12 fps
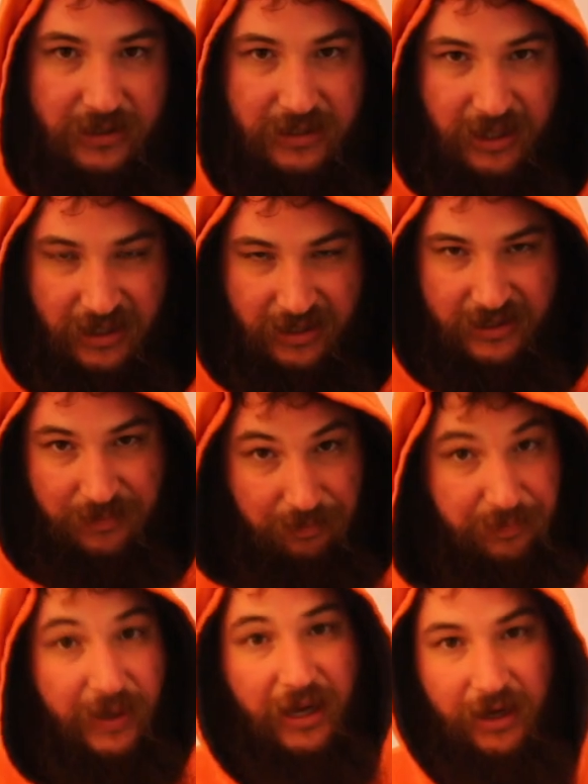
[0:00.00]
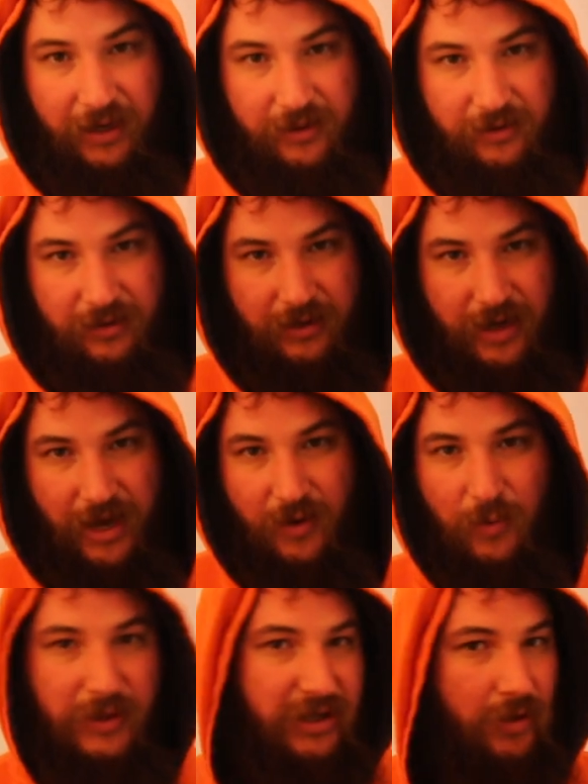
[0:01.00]
This tent is big.
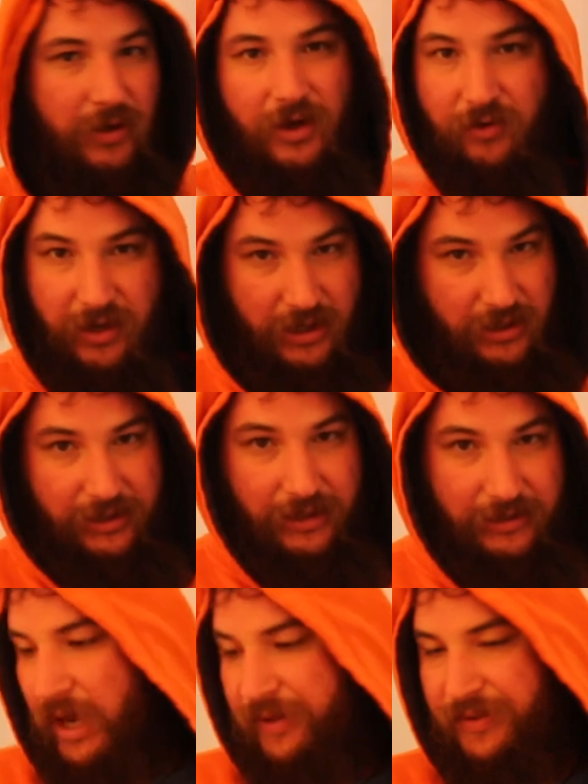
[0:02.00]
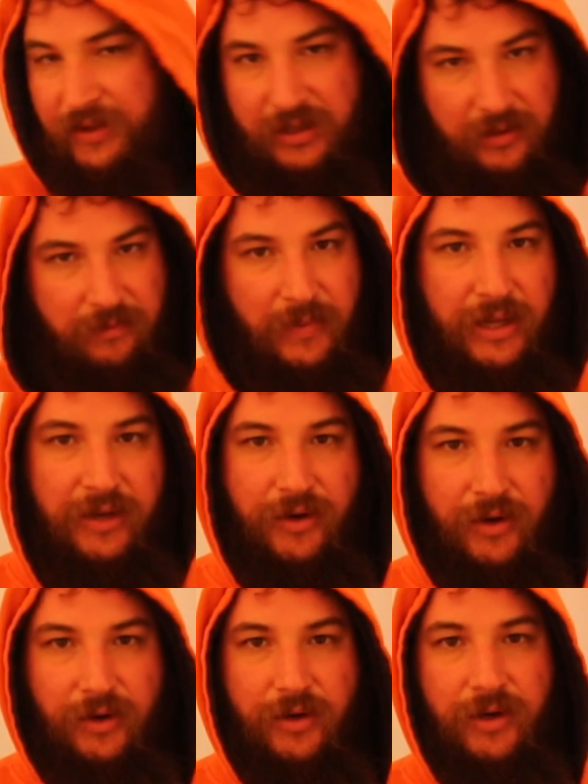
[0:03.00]
Now, we don't agree on this. I think that me and
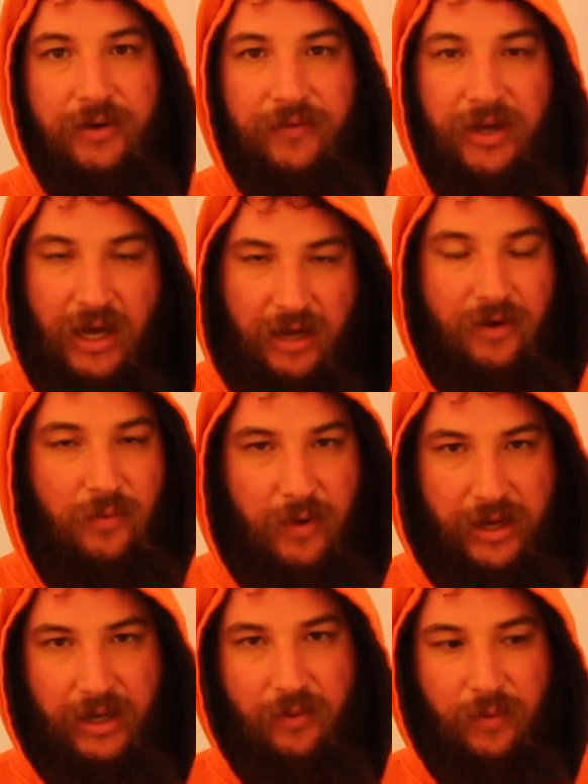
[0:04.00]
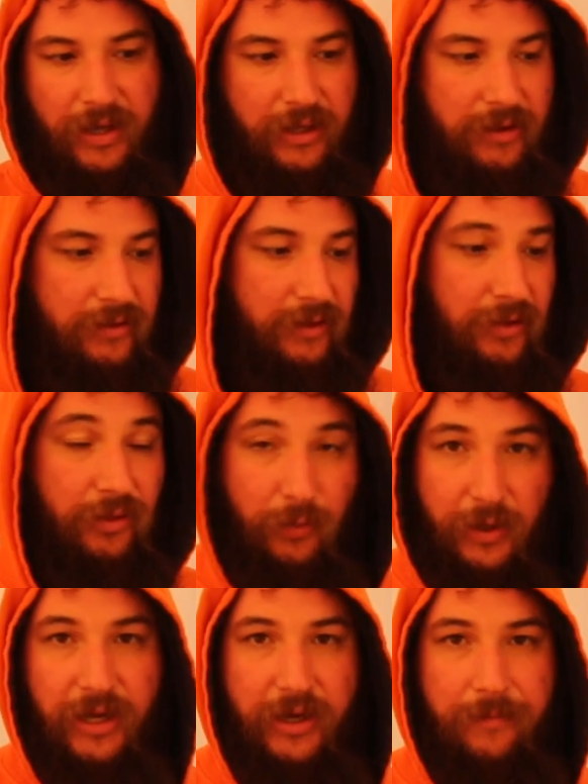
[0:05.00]
her could have gotten away with the
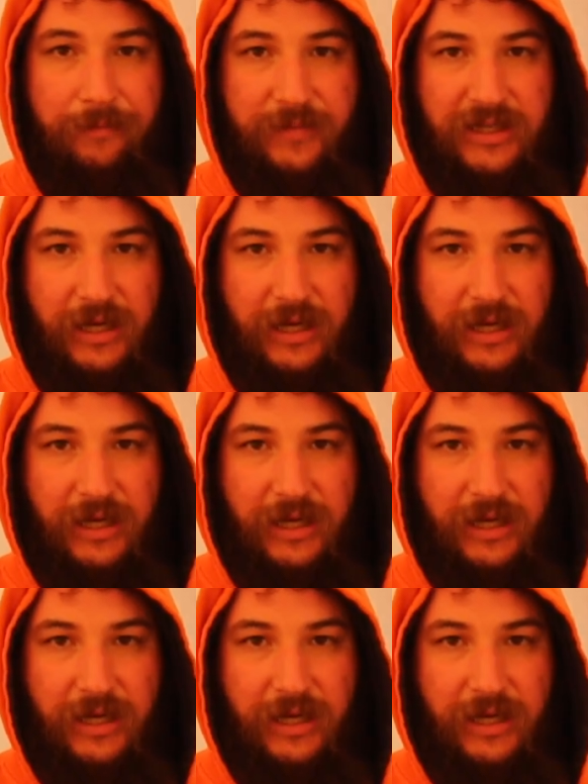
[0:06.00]
3M